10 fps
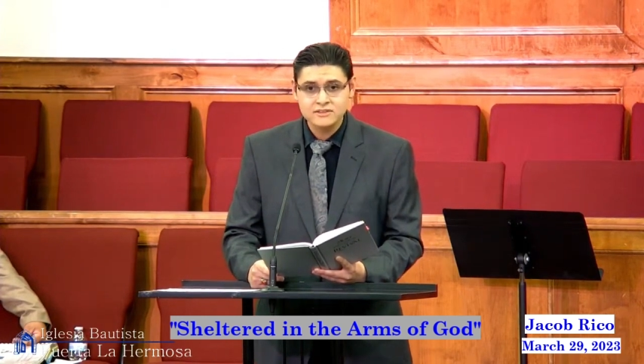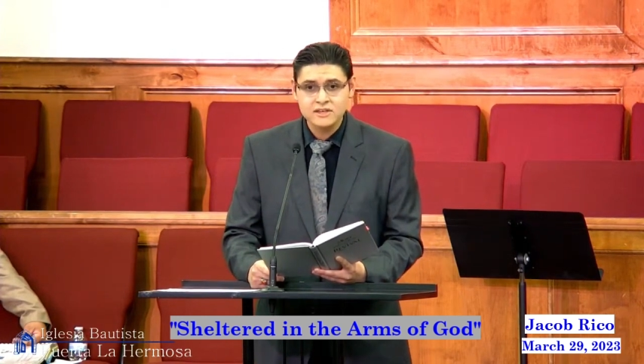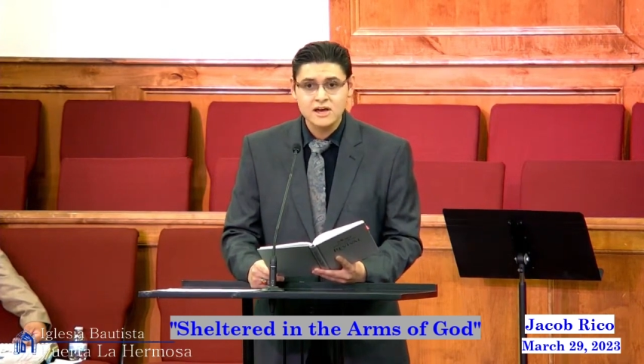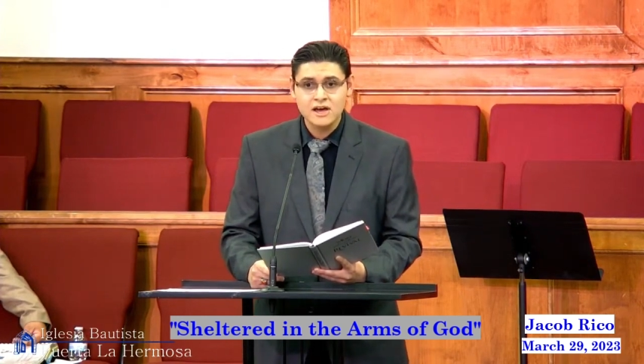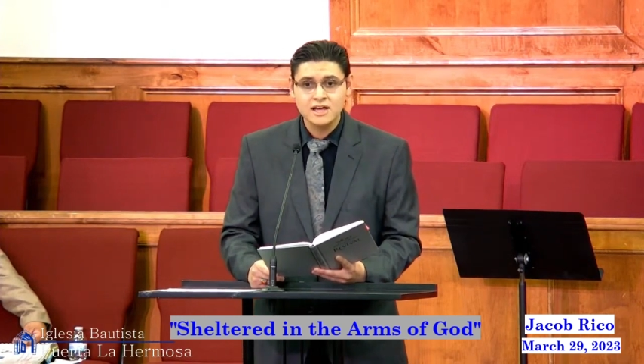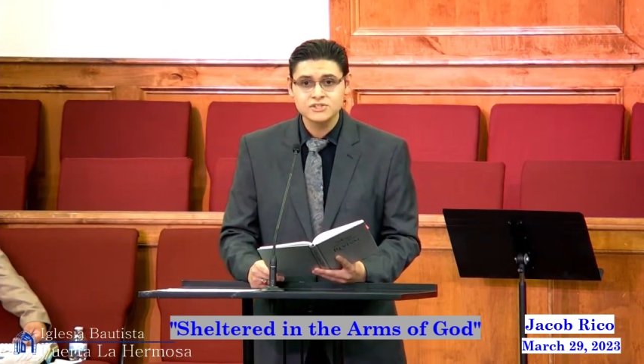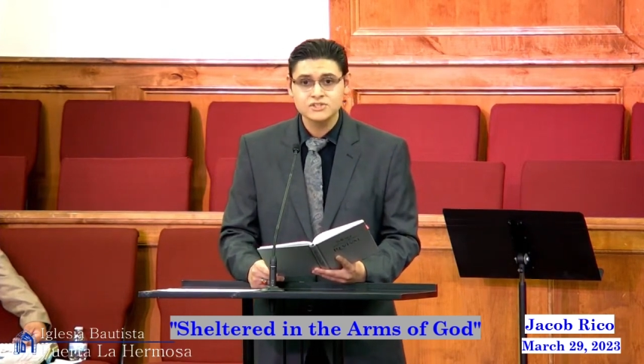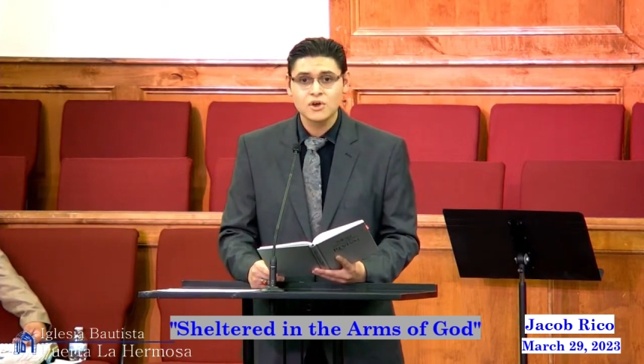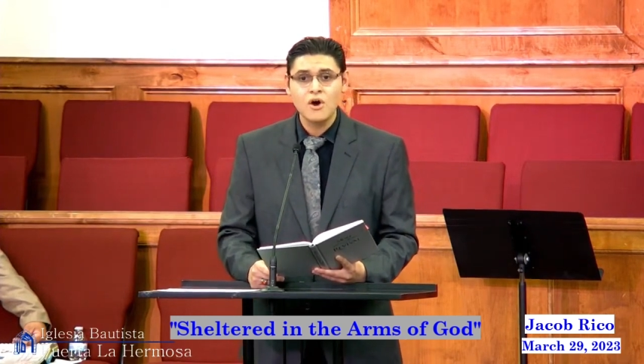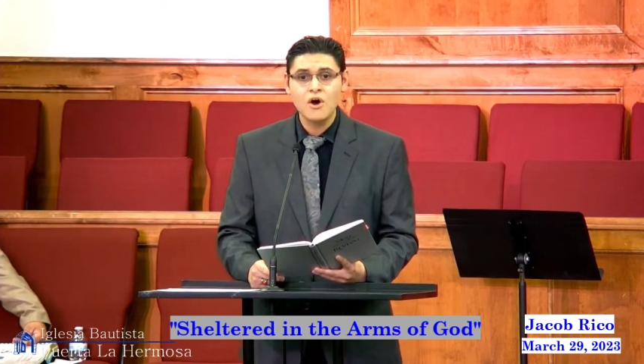the
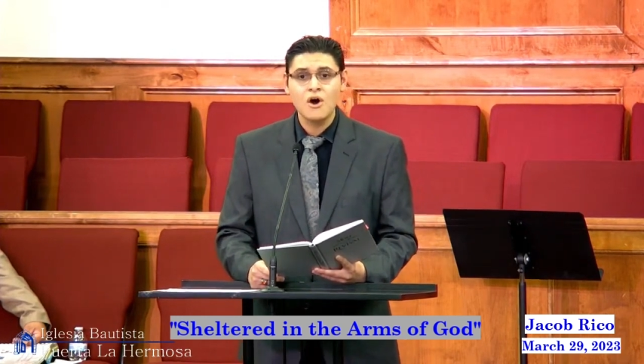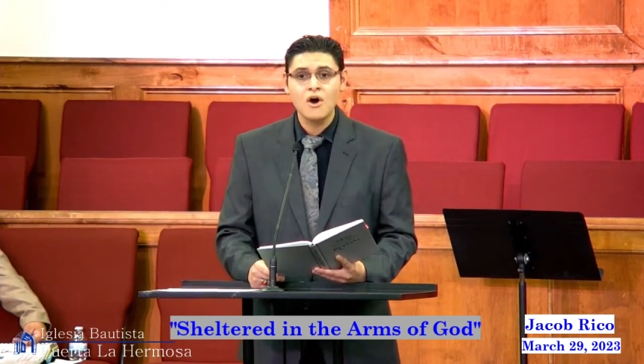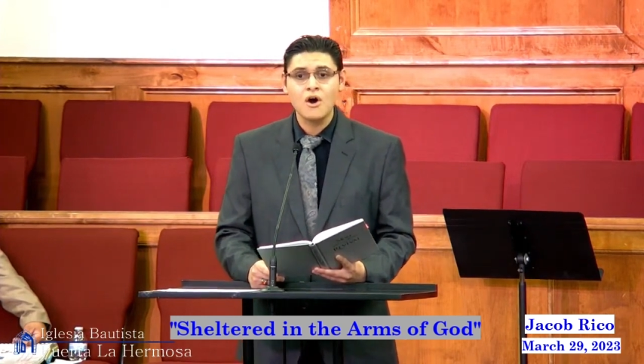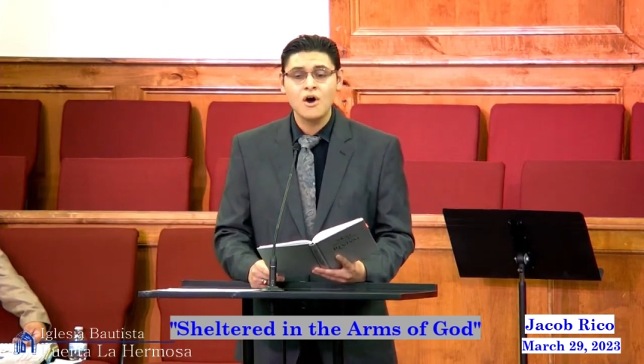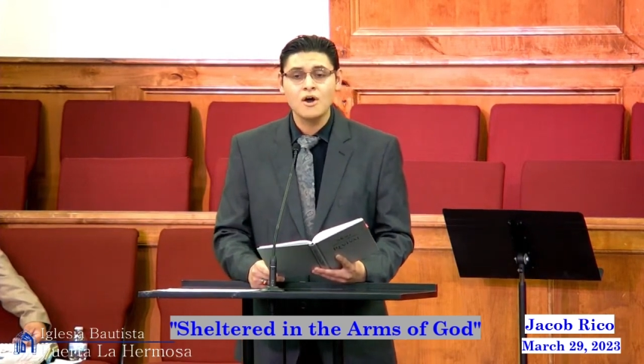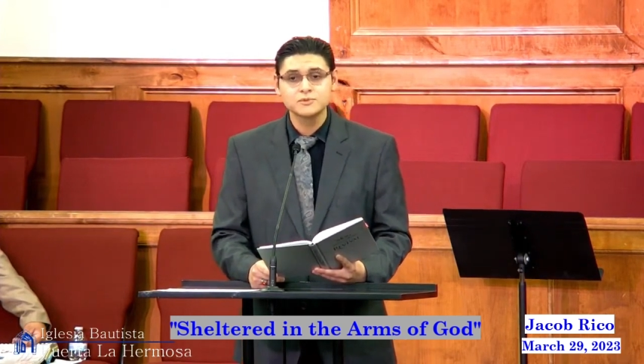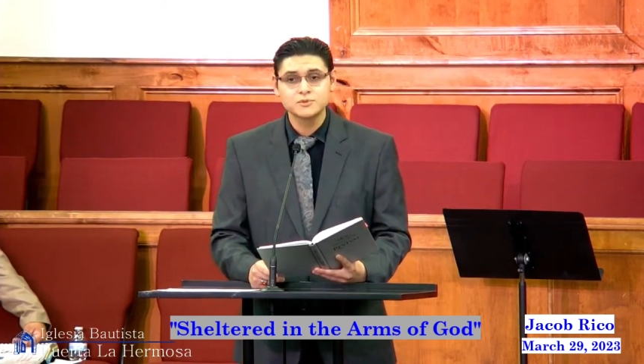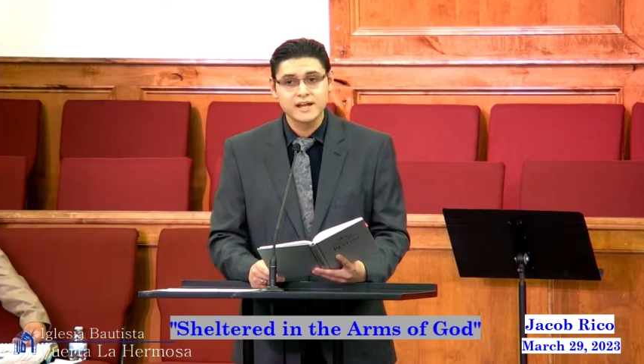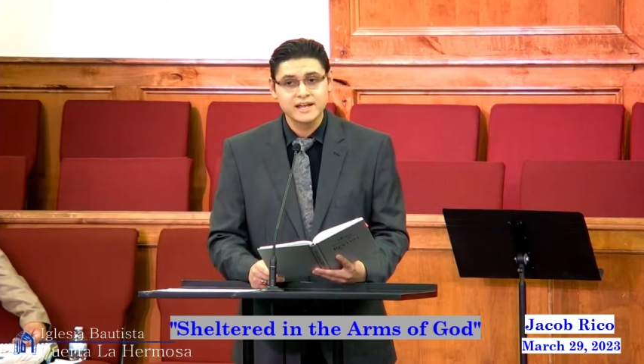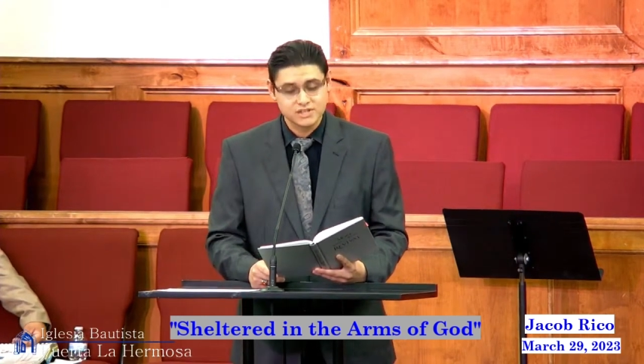
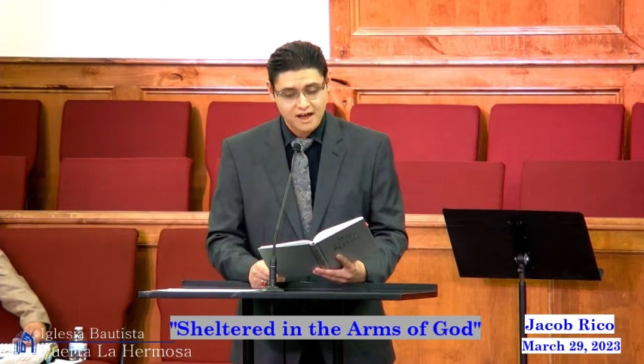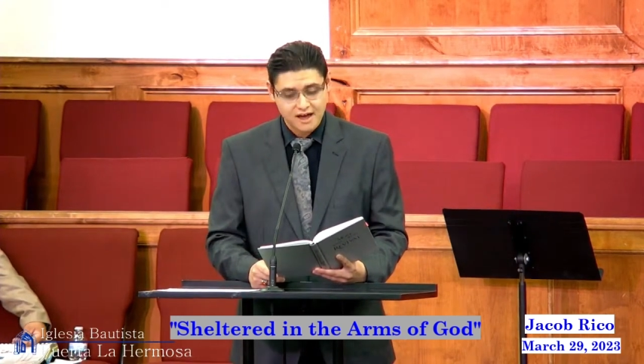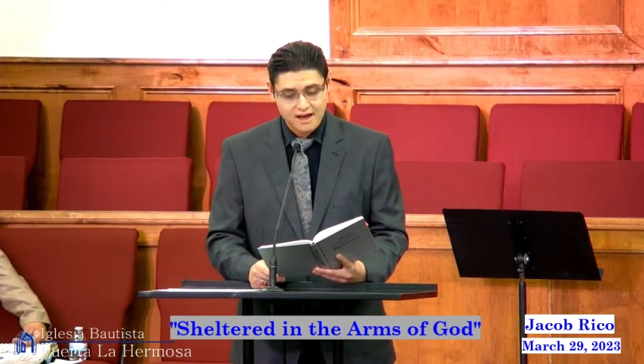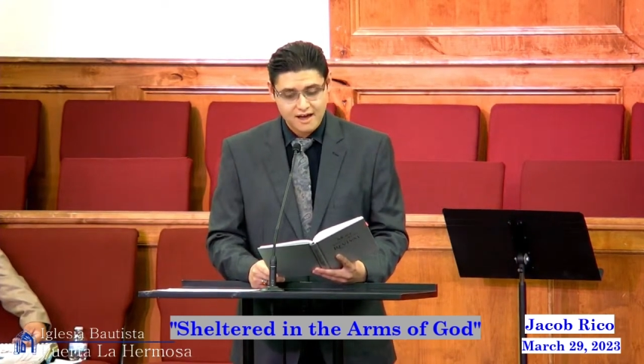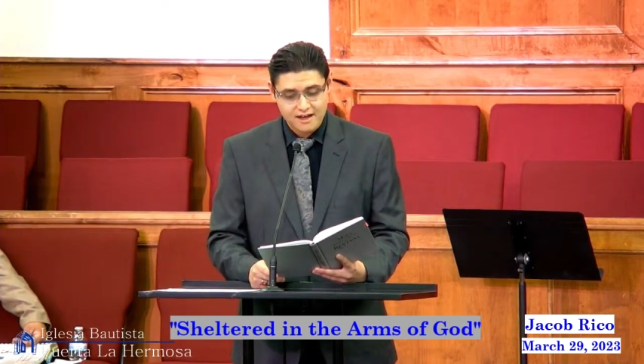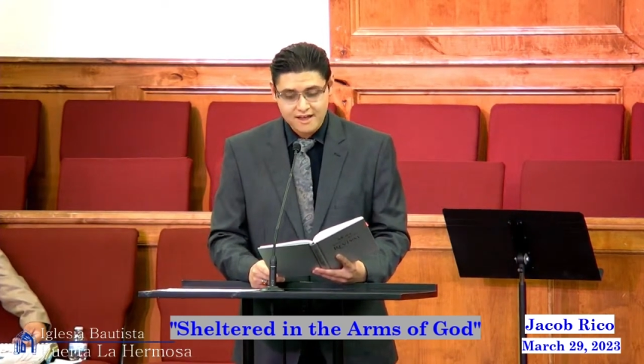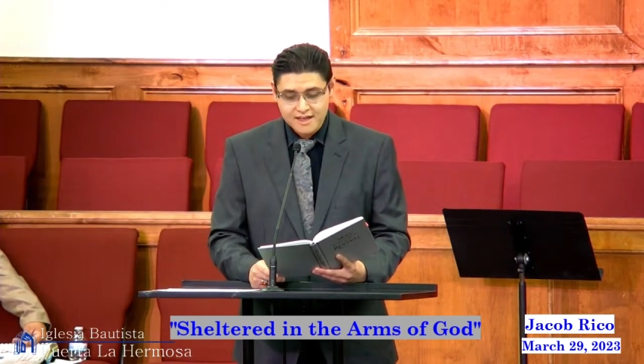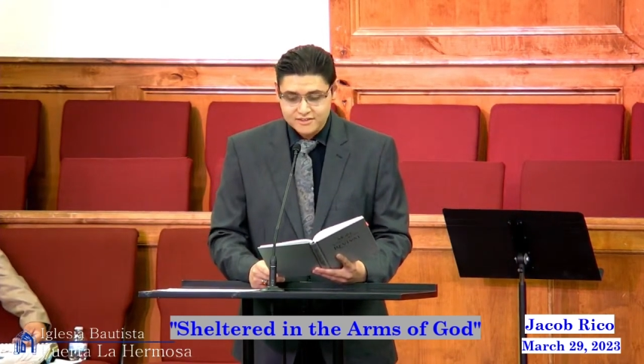storms rage high,